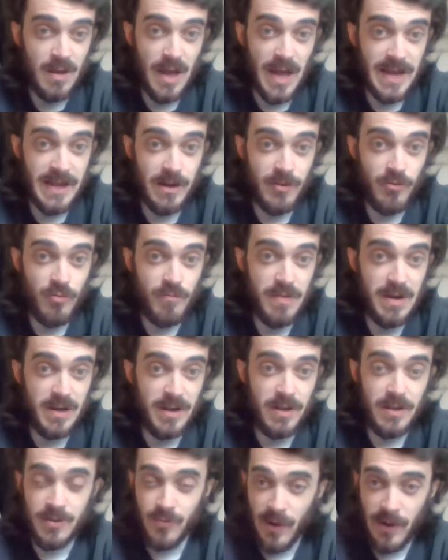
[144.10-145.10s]
800
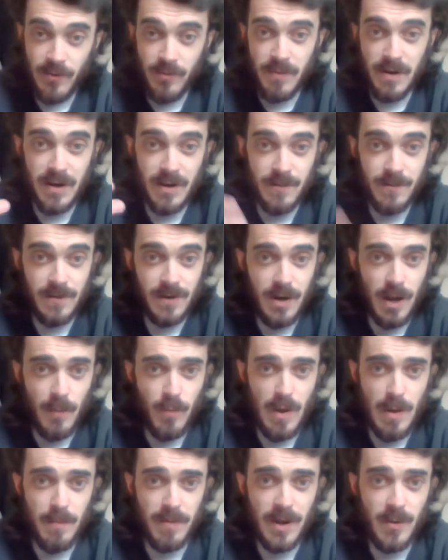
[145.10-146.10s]
million, 300 million for
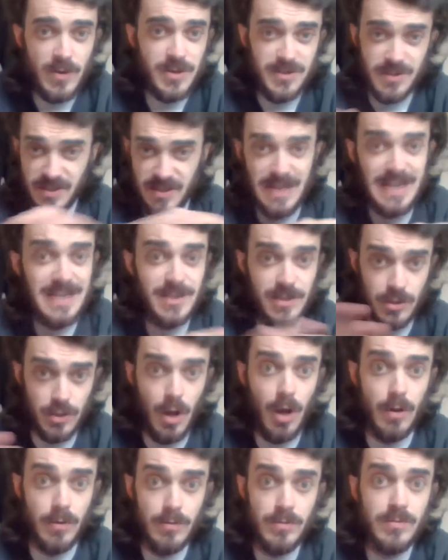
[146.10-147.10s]
Club Wembley, which needs to
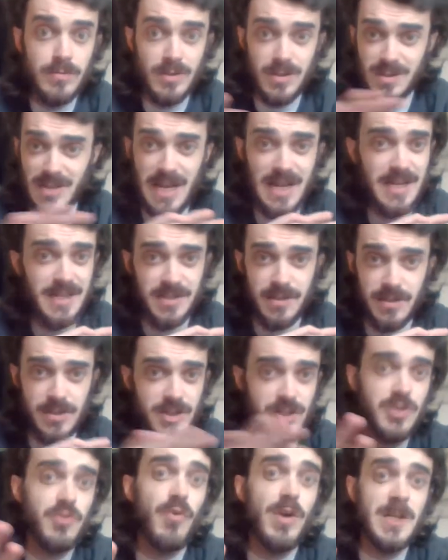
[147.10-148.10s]
go because that is a
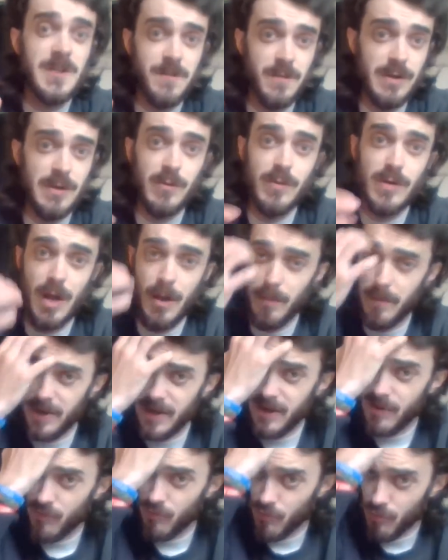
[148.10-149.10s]
disgraceful little
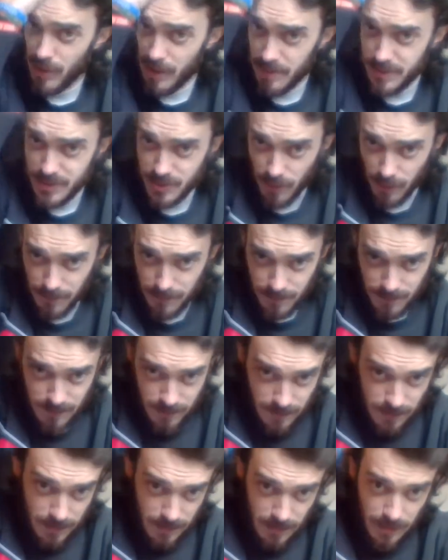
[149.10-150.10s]
company. It rips off
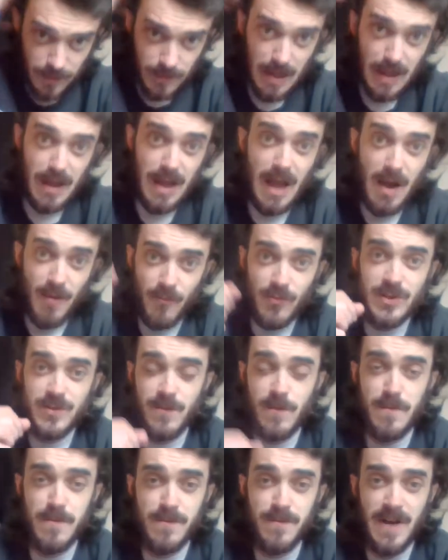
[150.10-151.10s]
average
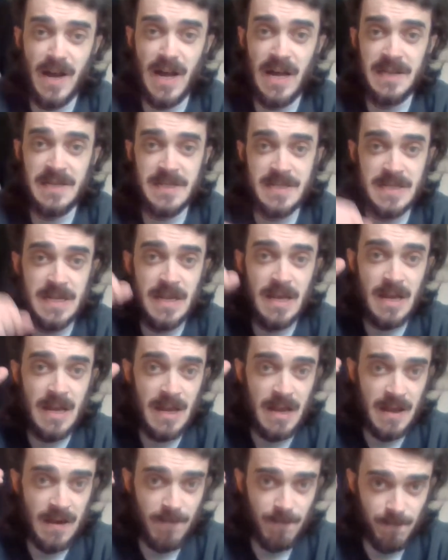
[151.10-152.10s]
football fans
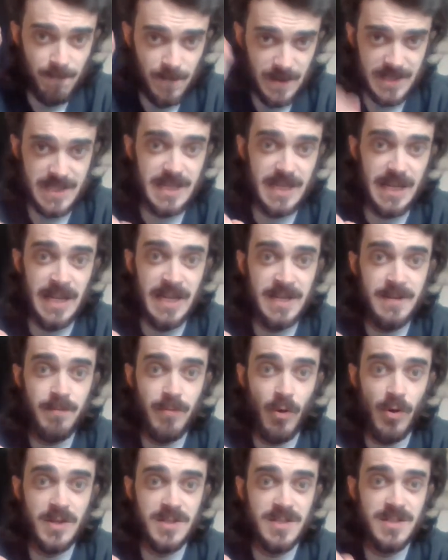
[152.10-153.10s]
for ticket
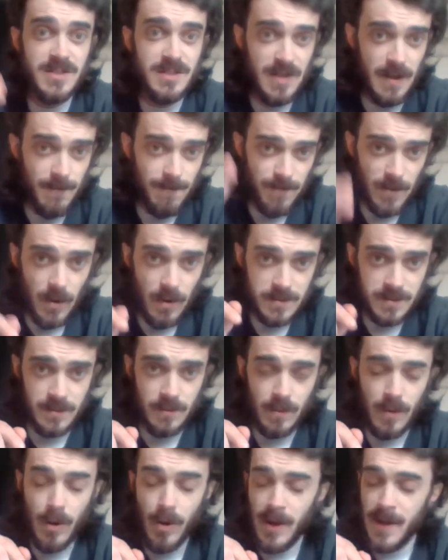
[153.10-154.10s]
prices because they're far
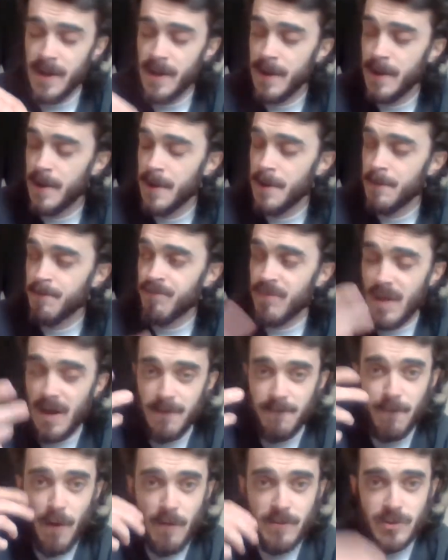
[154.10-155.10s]
too high,
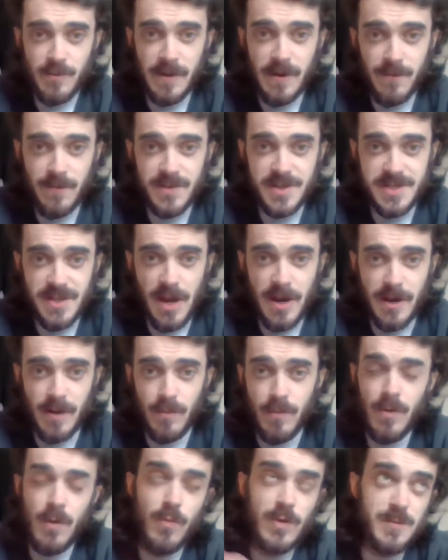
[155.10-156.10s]
and 500 million for the
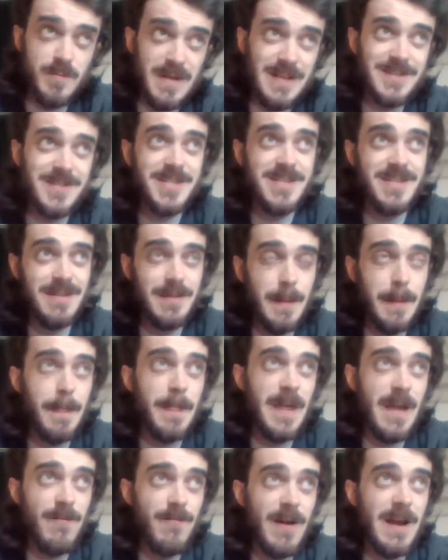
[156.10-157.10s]
stadium, which means
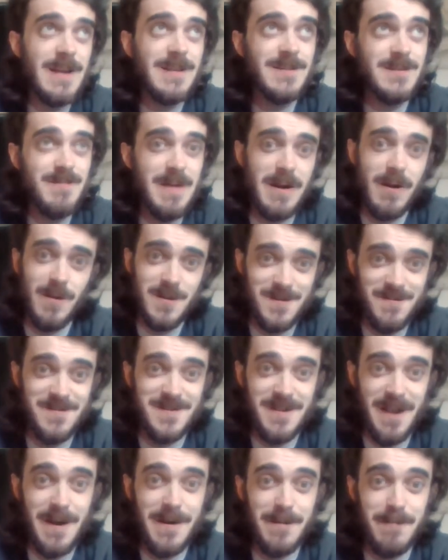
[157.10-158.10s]
the FA has just made a loss on the
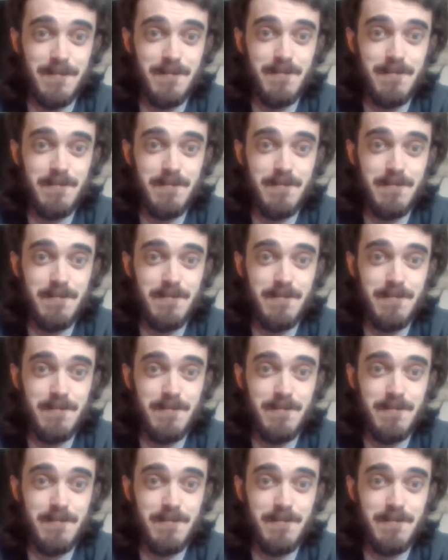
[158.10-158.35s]
stadium.